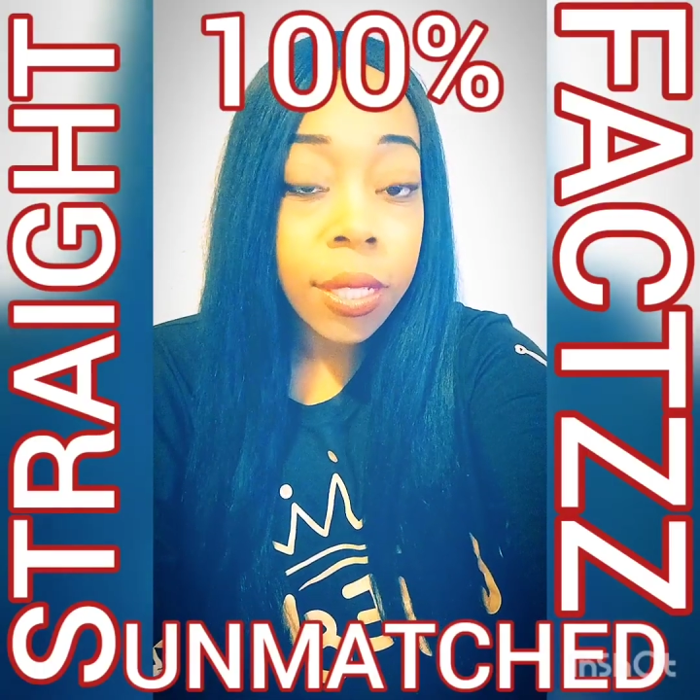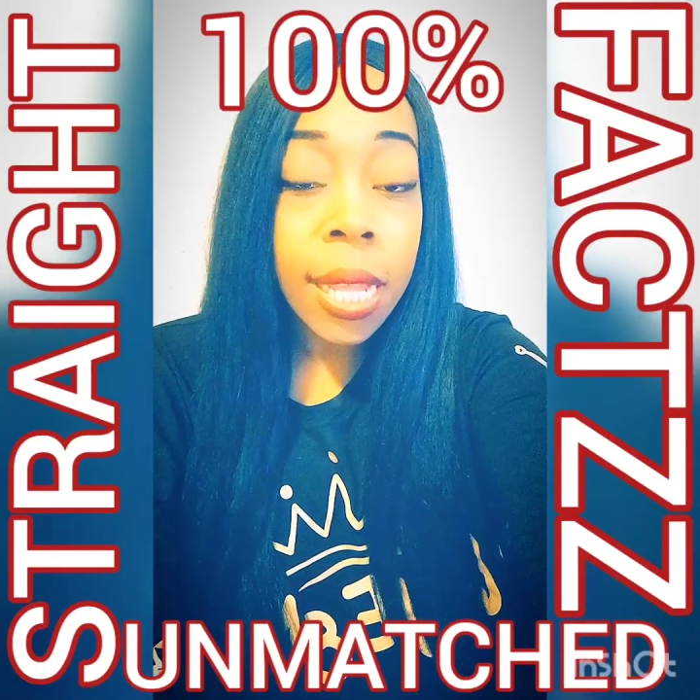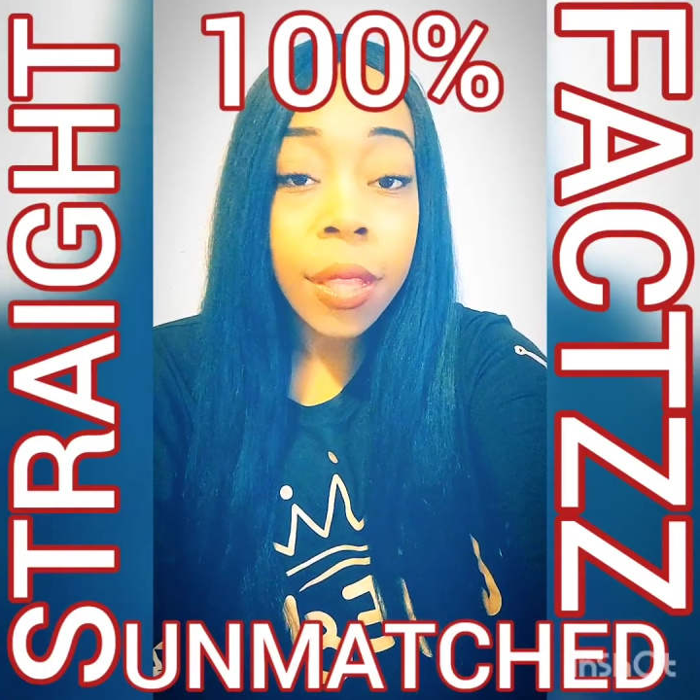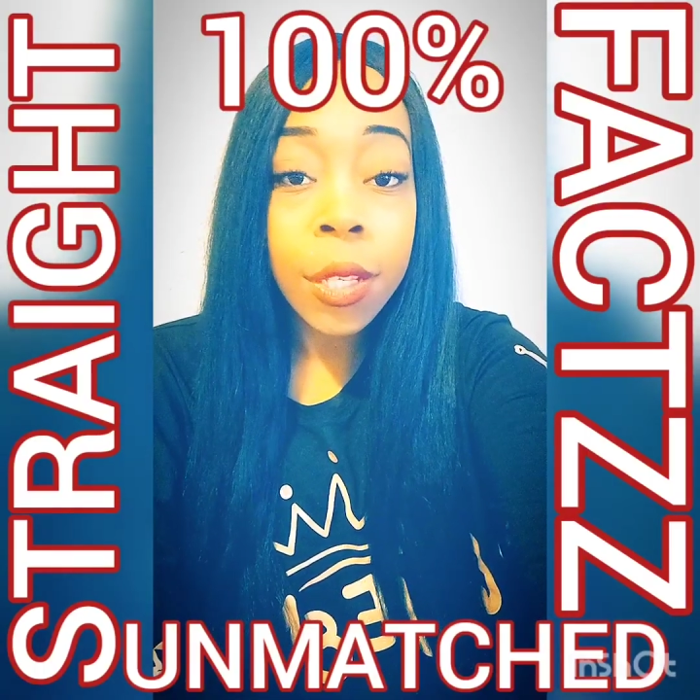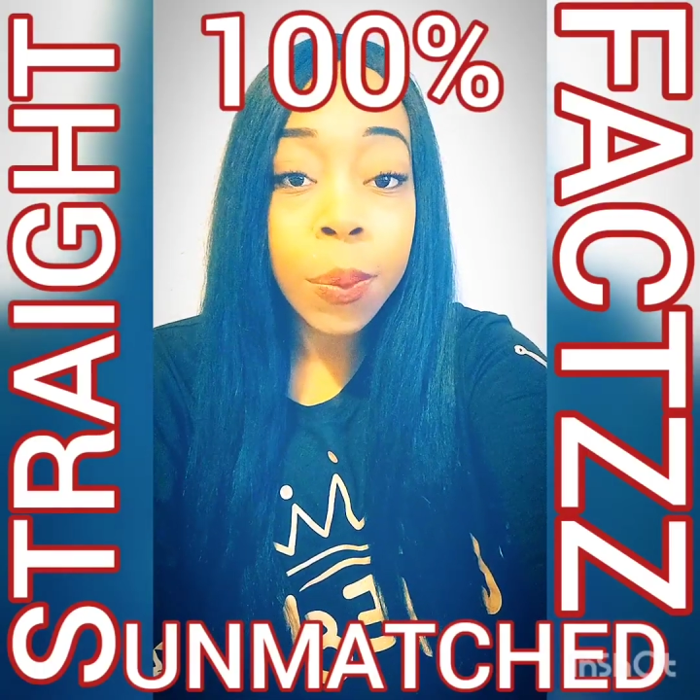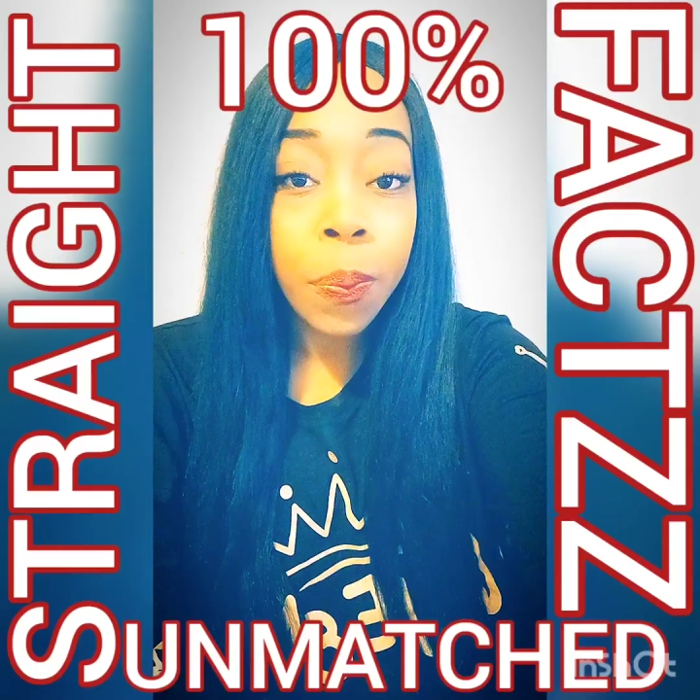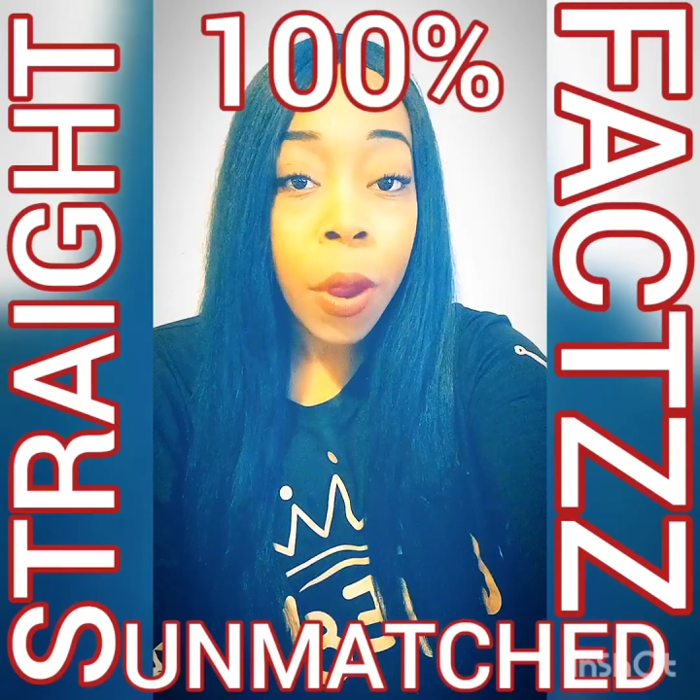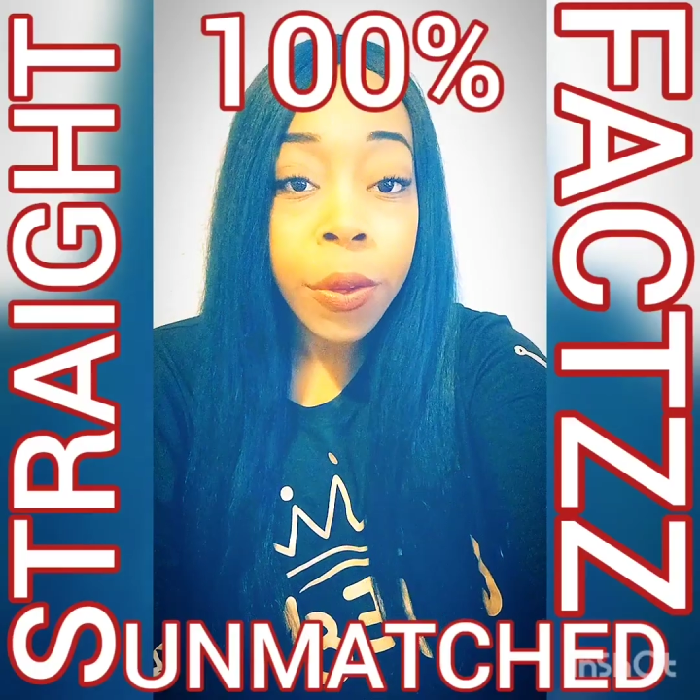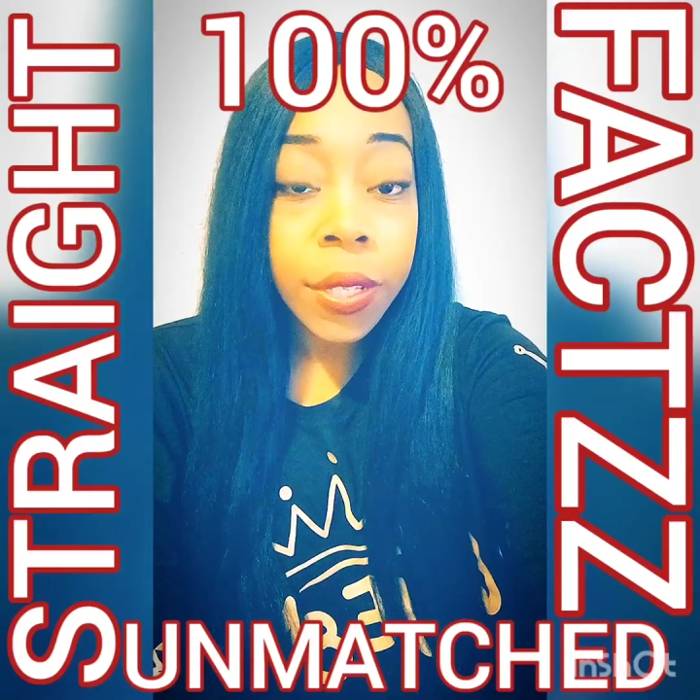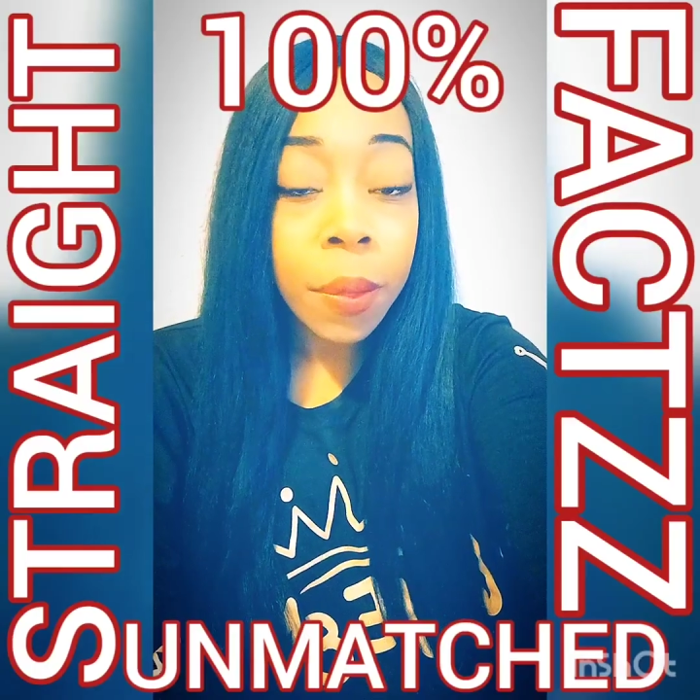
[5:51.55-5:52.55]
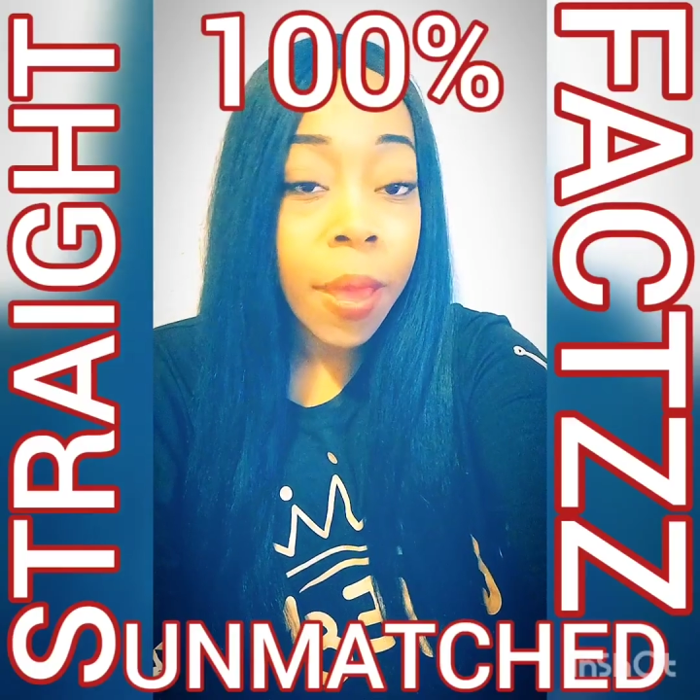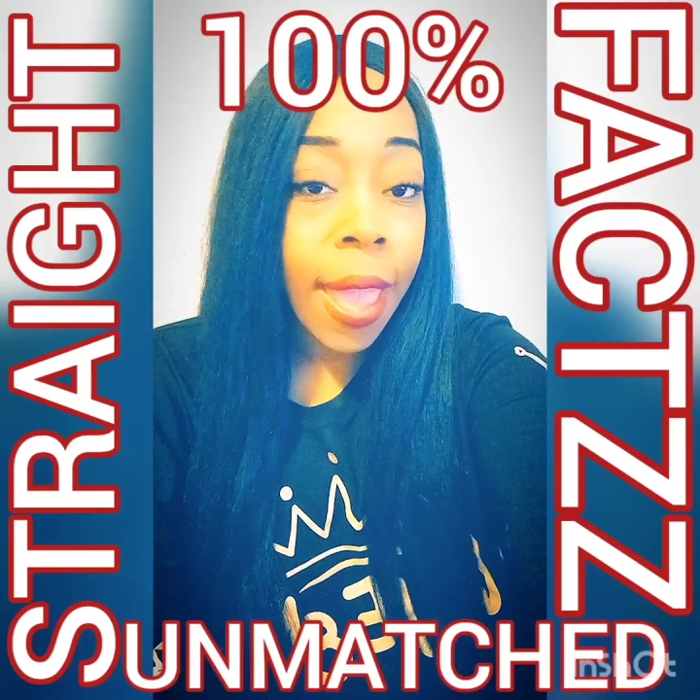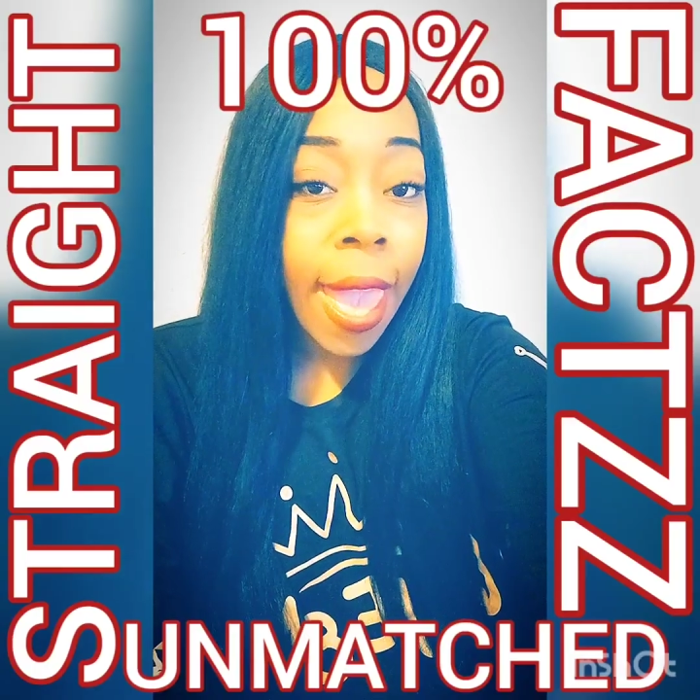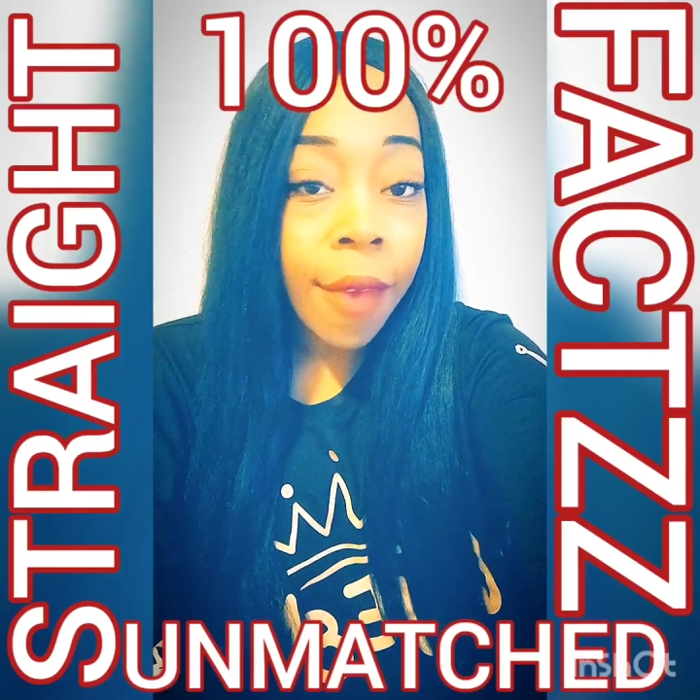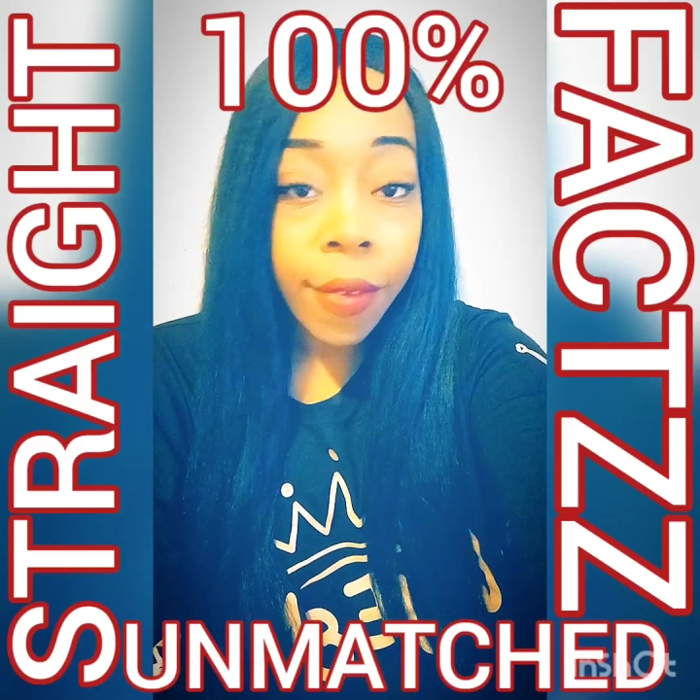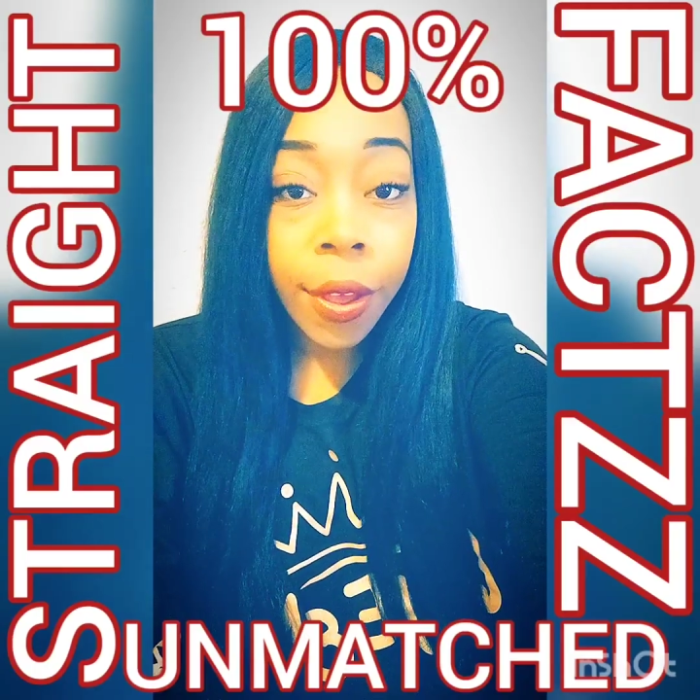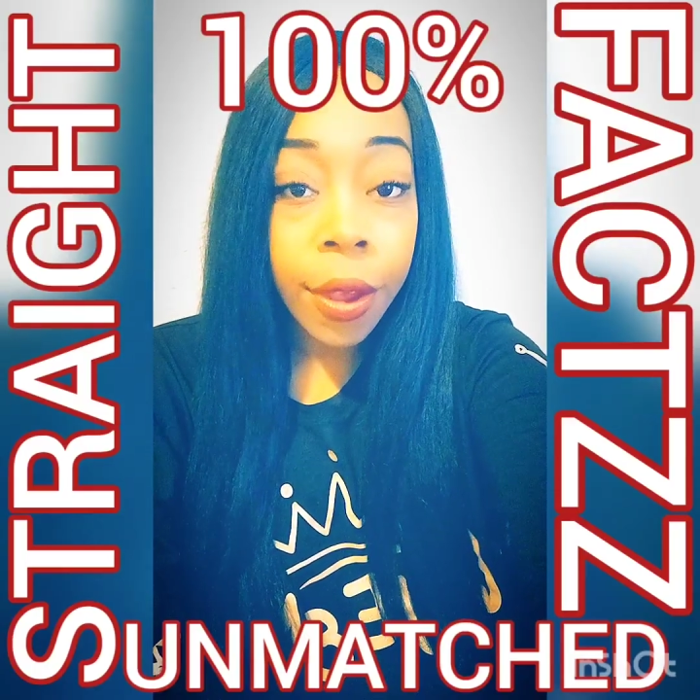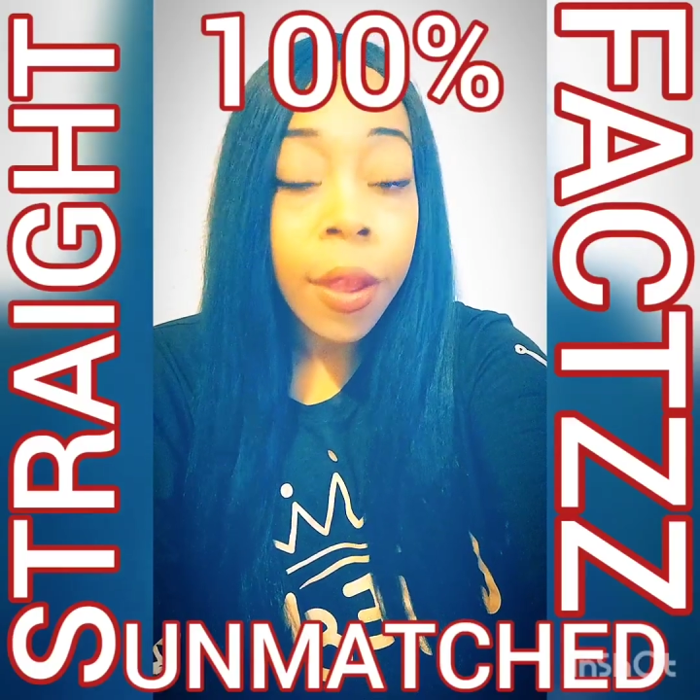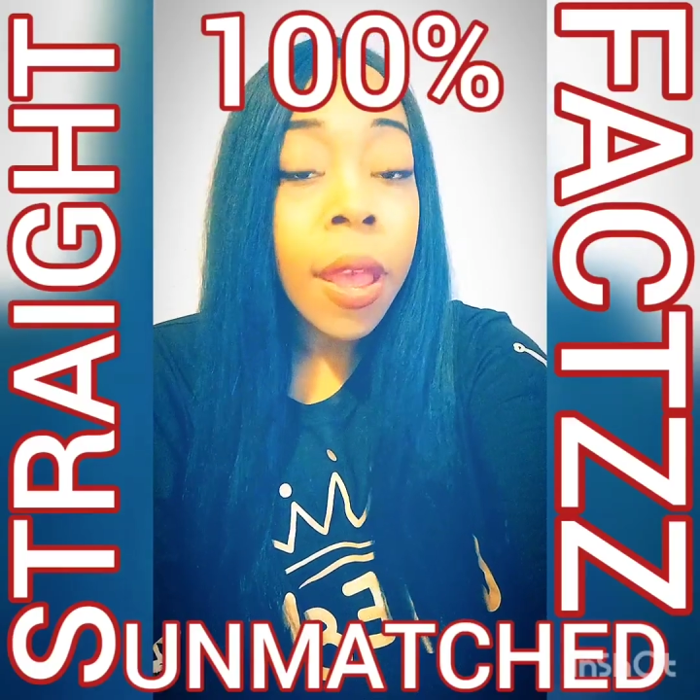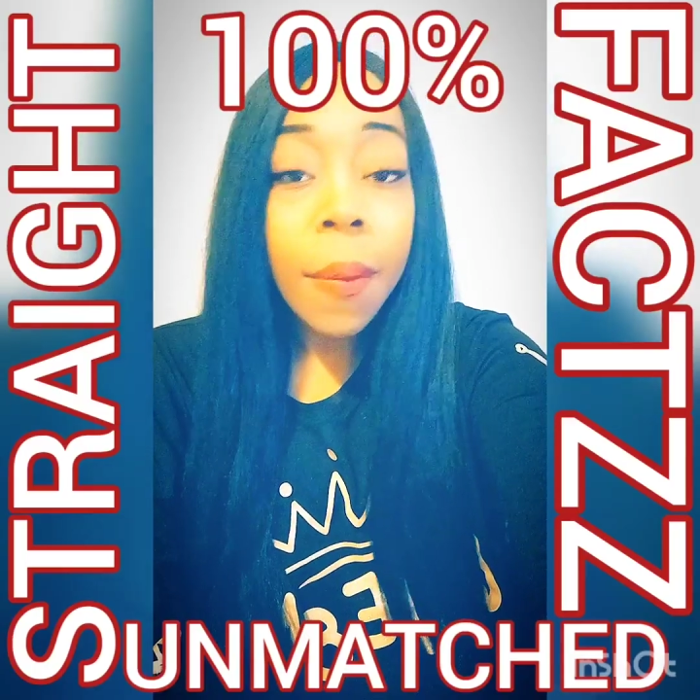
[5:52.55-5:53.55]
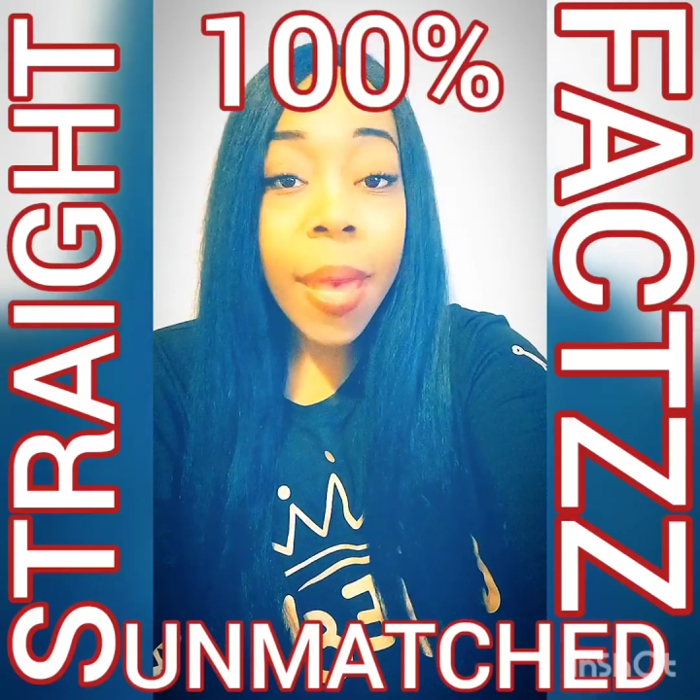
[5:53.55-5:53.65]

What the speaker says: that this person may have for her.